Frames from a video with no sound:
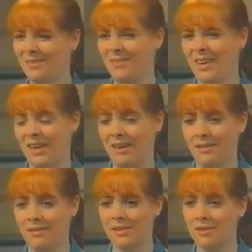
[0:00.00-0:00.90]

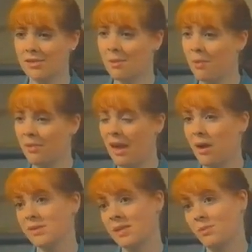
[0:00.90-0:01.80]
Well, as long as I put the
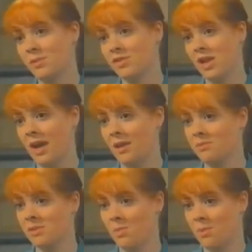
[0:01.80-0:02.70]
hours in with
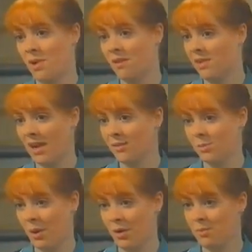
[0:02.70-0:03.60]
James, my private
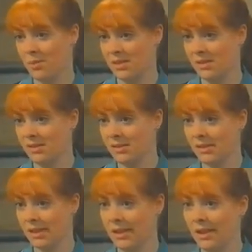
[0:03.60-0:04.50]
life's my own business.
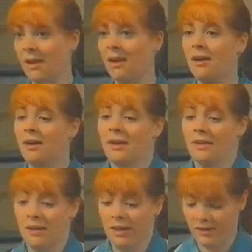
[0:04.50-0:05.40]

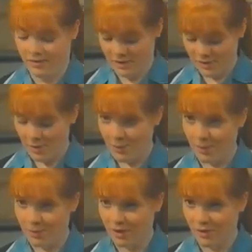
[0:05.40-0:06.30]
Even if some
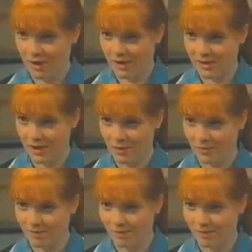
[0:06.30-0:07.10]
people don't think so.